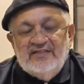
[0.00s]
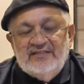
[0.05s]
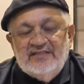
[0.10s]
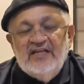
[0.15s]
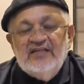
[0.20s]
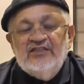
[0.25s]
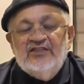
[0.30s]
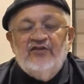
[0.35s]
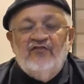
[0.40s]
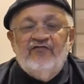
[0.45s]
a
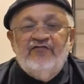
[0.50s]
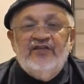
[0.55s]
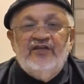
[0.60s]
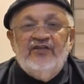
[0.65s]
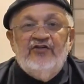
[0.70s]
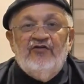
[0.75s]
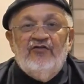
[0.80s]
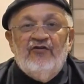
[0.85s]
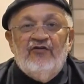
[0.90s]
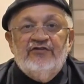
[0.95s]
sense of
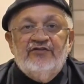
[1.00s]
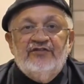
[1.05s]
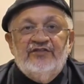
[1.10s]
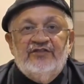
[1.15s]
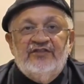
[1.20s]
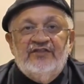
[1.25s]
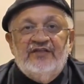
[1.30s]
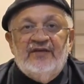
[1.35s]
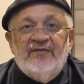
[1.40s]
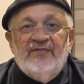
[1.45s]

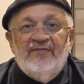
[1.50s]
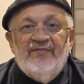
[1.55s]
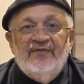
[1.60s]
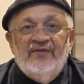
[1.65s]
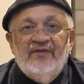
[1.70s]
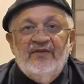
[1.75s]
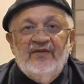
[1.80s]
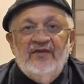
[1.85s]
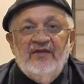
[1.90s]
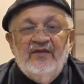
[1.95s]
generosity,
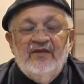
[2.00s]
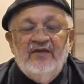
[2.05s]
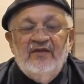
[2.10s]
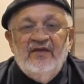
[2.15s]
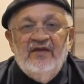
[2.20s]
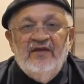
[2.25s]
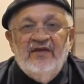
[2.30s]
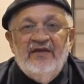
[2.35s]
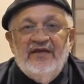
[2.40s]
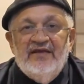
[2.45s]

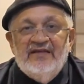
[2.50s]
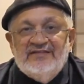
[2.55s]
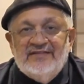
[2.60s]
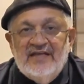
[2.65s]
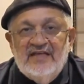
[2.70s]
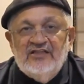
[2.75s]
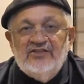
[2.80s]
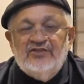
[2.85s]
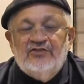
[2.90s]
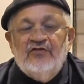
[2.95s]
a
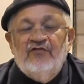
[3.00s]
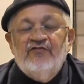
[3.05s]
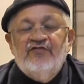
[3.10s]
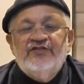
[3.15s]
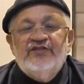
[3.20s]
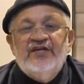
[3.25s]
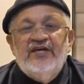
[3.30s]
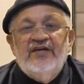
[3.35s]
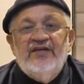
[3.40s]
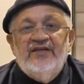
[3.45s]
sense of
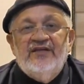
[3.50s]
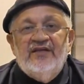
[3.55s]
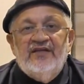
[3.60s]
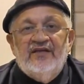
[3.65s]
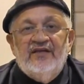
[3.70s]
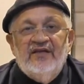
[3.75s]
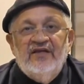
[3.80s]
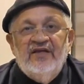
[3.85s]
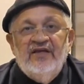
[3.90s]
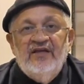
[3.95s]

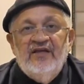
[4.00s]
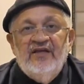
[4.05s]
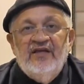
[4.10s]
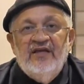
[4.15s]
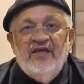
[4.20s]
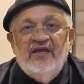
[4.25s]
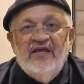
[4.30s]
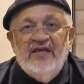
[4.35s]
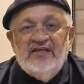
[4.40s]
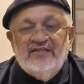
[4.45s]
sharing,
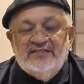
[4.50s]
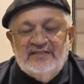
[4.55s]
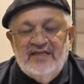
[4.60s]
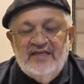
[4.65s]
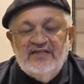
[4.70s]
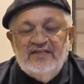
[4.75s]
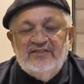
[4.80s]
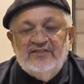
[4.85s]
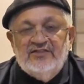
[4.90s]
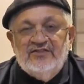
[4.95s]
a
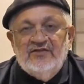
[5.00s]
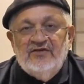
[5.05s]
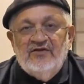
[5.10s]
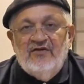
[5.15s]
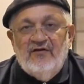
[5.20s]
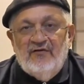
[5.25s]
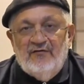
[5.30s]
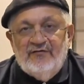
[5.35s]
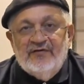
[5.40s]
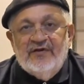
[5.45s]
sense
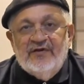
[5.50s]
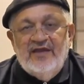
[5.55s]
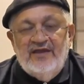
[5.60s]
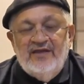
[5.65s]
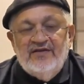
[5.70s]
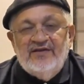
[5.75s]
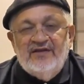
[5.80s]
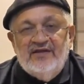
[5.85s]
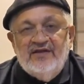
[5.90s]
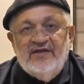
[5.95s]
of
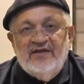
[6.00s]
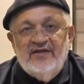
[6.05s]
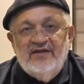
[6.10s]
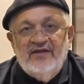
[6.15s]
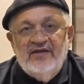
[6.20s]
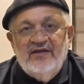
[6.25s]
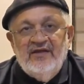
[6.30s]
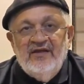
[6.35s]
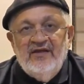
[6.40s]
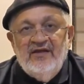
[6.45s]
caring.
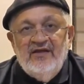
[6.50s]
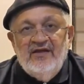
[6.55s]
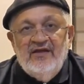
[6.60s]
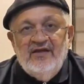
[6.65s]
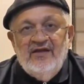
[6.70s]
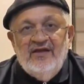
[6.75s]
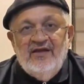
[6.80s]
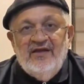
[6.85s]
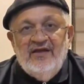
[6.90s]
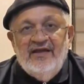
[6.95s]

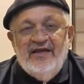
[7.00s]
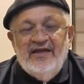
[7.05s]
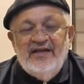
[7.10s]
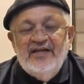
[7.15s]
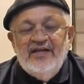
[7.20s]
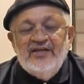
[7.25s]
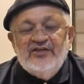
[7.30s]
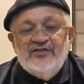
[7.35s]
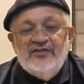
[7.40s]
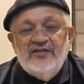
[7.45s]

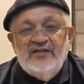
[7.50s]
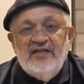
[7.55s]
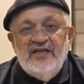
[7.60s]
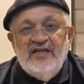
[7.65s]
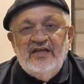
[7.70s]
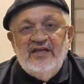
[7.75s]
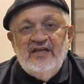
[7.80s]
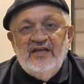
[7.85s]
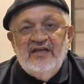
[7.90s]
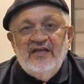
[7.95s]

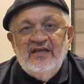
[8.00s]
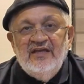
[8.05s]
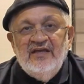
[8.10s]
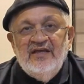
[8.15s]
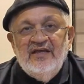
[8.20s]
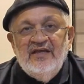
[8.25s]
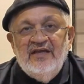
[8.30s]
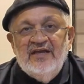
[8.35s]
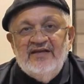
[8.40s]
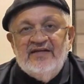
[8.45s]
Initially,
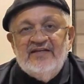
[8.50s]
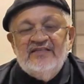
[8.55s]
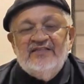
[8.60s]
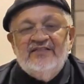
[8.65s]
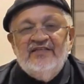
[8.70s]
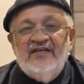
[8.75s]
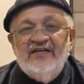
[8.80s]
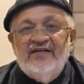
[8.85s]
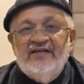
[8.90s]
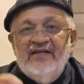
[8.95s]
it
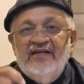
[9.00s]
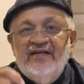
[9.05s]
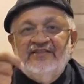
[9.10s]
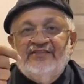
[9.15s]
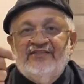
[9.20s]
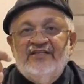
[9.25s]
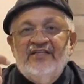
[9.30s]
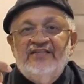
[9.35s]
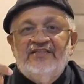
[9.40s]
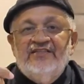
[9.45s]
is done
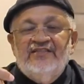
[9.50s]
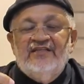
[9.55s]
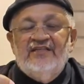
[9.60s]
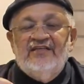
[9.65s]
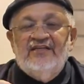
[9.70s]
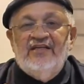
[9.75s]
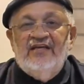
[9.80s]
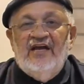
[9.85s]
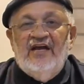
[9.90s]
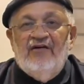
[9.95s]

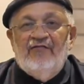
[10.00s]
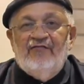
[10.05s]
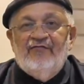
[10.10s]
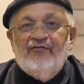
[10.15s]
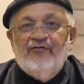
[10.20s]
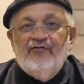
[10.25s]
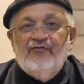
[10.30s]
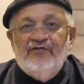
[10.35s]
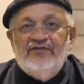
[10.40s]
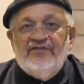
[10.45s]
extrinsically,
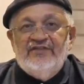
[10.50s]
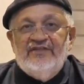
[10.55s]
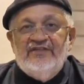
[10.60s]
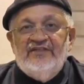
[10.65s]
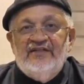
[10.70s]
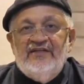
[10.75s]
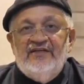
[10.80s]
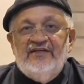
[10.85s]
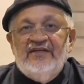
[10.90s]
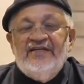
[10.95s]
afterwards
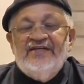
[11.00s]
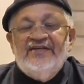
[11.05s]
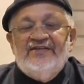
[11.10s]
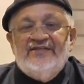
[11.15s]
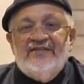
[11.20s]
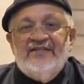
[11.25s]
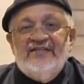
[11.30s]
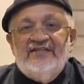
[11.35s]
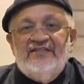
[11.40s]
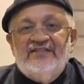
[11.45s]
it's done
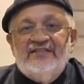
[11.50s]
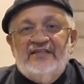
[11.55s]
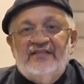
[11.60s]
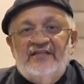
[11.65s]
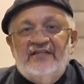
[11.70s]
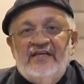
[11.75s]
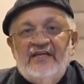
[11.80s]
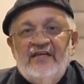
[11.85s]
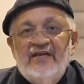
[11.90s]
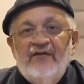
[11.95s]

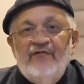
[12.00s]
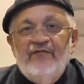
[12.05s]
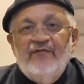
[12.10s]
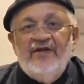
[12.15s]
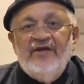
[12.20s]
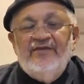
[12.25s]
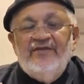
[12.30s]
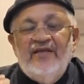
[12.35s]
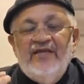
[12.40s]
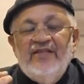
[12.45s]
intrinsically,
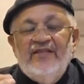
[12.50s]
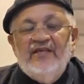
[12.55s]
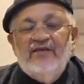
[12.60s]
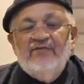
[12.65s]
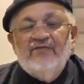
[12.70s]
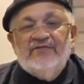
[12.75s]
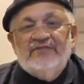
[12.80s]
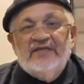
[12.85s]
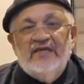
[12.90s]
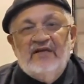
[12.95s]
where they
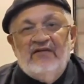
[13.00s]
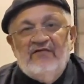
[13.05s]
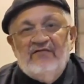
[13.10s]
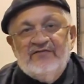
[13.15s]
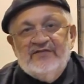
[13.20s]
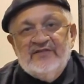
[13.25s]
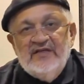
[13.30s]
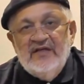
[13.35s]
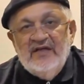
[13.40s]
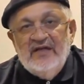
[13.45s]

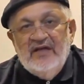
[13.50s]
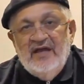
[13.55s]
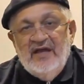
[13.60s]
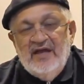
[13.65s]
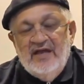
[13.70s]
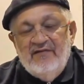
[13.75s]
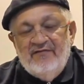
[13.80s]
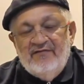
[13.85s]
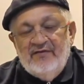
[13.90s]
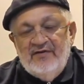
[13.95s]
themselves
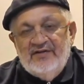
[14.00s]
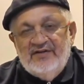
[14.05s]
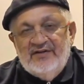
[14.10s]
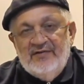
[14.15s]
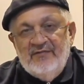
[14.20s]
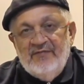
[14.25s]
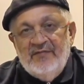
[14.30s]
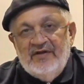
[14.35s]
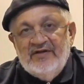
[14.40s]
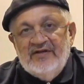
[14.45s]
have a
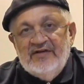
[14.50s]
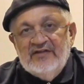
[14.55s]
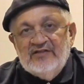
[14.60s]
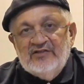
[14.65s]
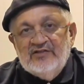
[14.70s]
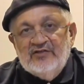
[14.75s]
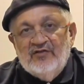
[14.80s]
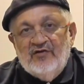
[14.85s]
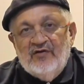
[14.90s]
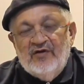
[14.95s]

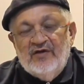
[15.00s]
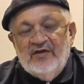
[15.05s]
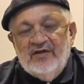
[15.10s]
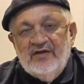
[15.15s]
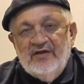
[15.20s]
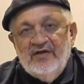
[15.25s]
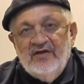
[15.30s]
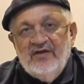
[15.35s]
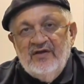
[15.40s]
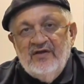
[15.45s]
tremendous
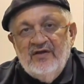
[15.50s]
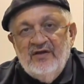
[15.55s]
joy.